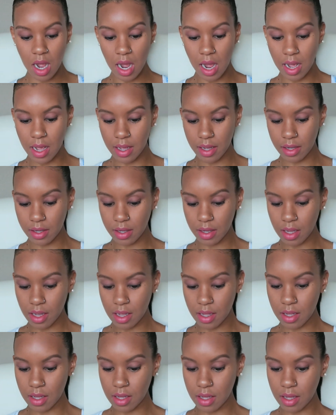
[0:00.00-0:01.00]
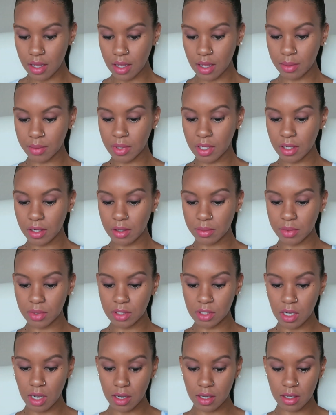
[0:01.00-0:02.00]
I am gonna
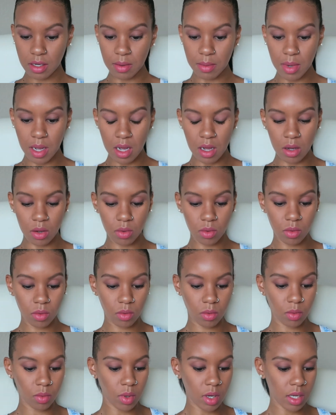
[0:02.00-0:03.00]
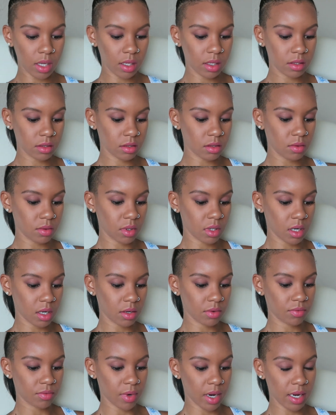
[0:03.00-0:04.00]
be talking about what is going
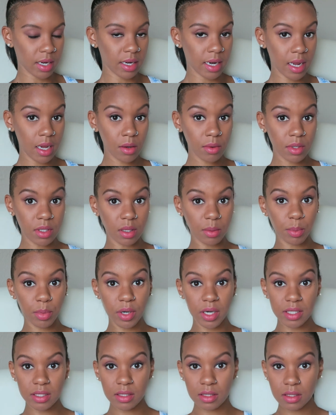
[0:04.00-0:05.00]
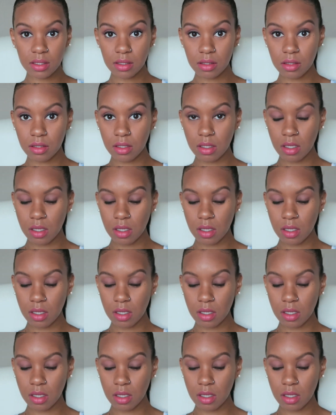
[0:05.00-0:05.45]
on right now in the present.